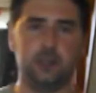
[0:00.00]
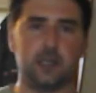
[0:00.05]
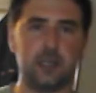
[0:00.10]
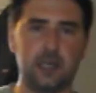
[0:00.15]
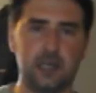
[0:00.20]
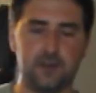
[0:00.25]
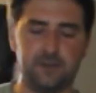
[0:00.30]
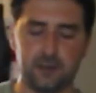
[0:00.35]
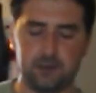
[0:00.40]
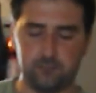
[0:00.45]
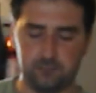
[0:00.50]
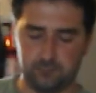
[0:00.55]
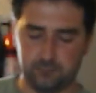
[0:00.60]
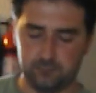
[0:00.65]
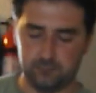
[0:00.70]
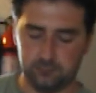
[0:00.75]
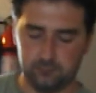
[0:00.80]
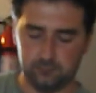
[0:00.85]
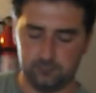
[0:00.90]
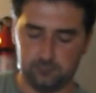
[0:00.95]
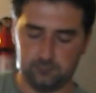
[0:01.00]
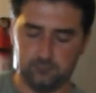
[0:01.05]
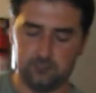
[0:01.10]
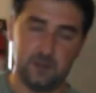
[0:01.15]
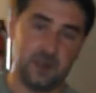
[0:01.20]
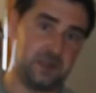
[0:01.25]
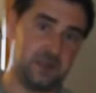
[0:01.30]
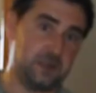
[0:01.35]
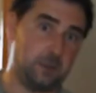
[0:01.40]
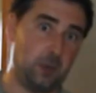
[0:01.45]
going to love it.
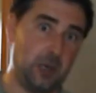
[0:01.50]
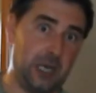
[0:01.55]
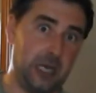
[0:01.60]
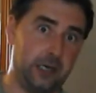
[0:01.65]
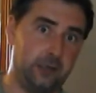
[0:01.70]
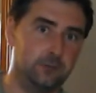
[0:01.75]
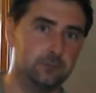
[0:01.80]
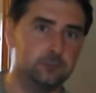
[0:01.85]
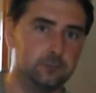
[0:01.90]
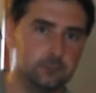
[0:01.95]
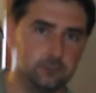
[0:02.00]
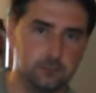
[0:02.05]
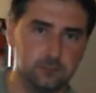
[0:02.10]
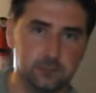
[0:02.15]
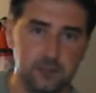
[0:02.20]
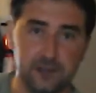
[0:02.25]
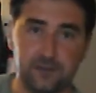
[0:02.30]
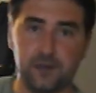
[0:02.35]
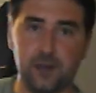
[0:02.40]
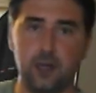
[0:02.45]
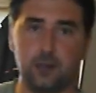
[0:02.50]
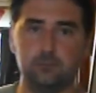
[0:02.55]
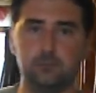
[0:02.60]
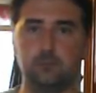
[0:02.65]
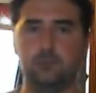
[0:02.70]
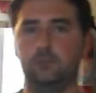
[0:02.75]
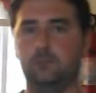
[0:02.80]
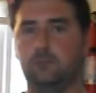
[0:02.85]
That's the plan. If not,